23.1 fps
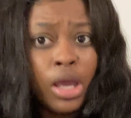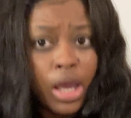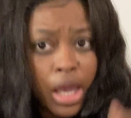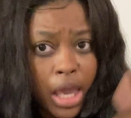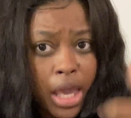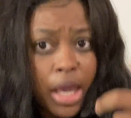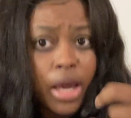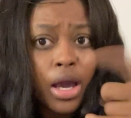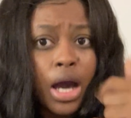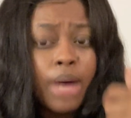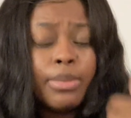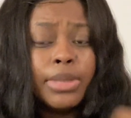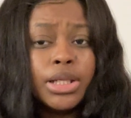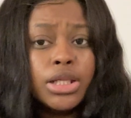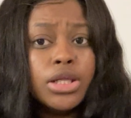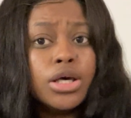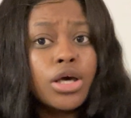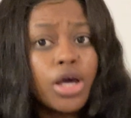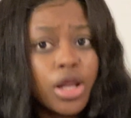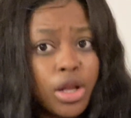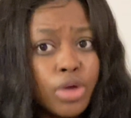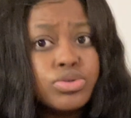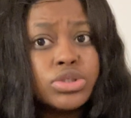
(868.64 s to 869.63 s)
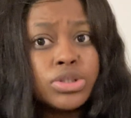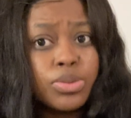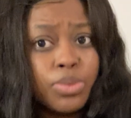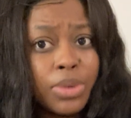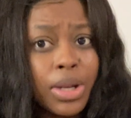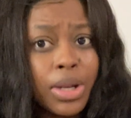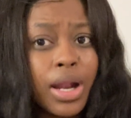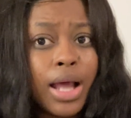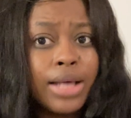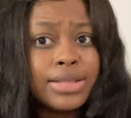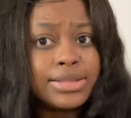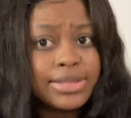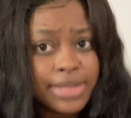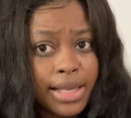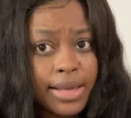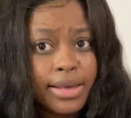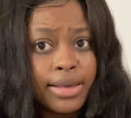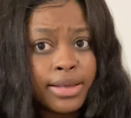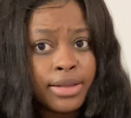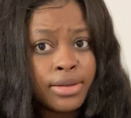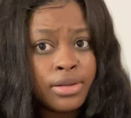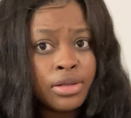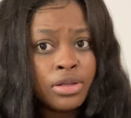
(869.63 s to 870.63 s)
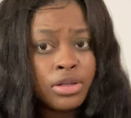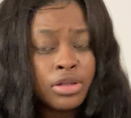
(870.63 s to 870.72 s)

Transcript: And come a little closer when I see it.